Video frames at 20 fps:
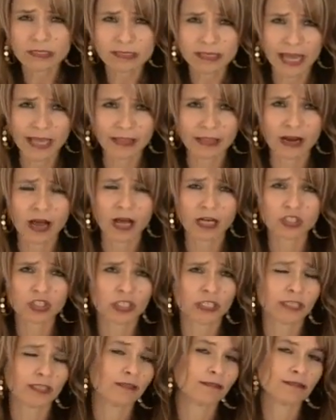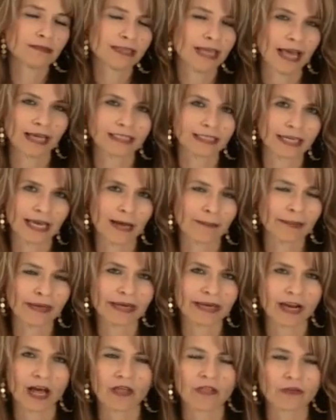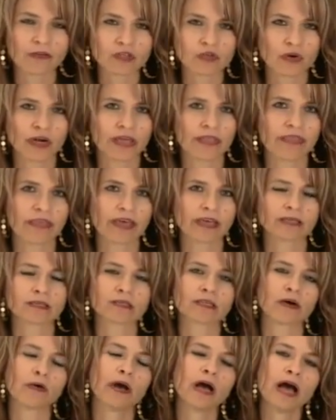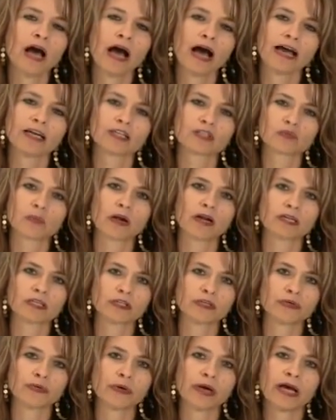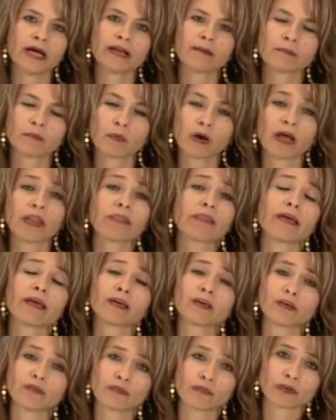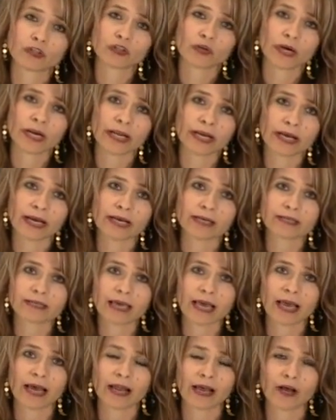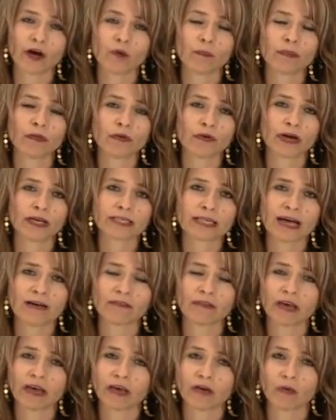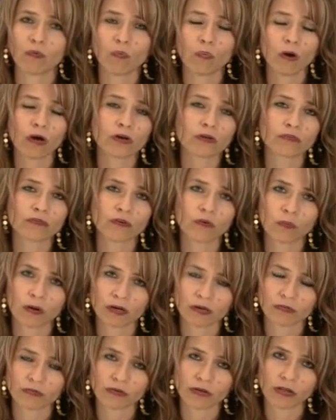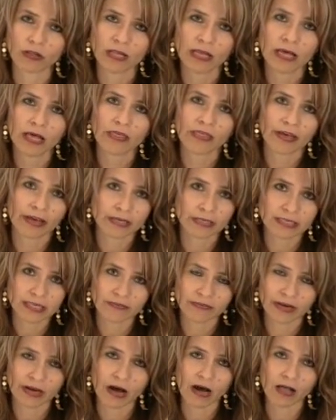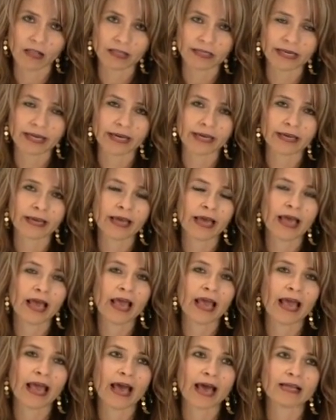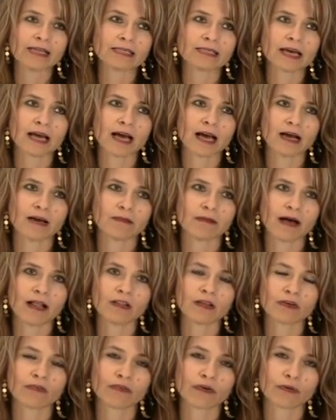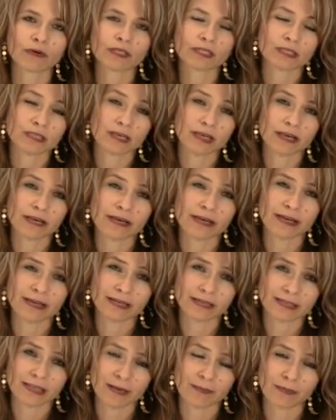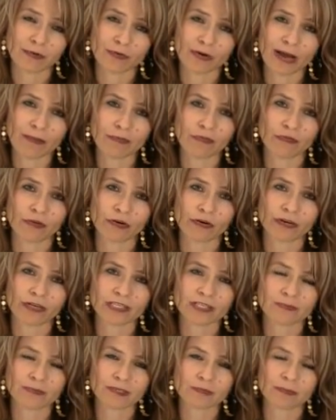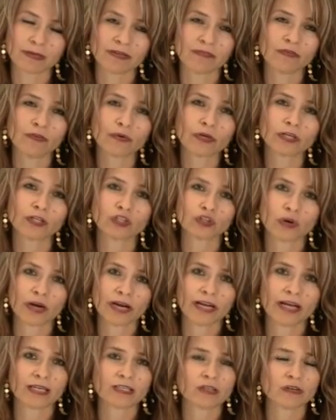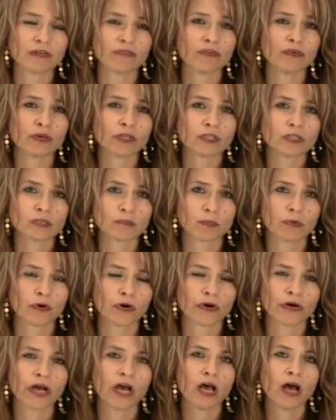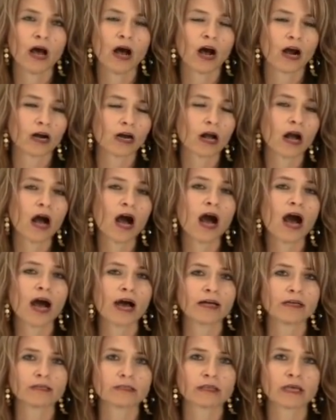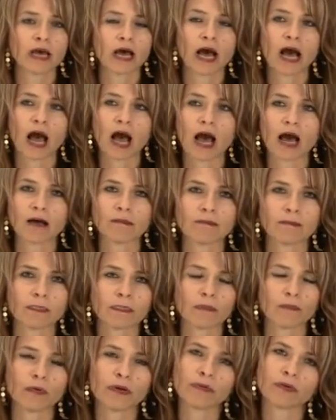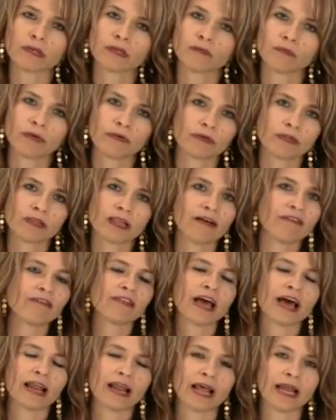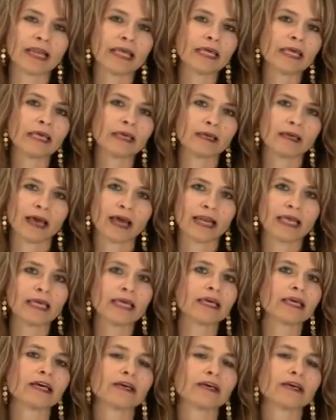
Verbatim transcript: silent auction and Santa coming and all those great things. So I just wanted to, number one, thank you for joining us. And I hope that you guys have a wonderful, wonderful Thanksgiving holiday. And um, I'll look forward to seeing you in December right before Christmas. But if you can join us or if you can support our cause, um, we would we would love that. Any any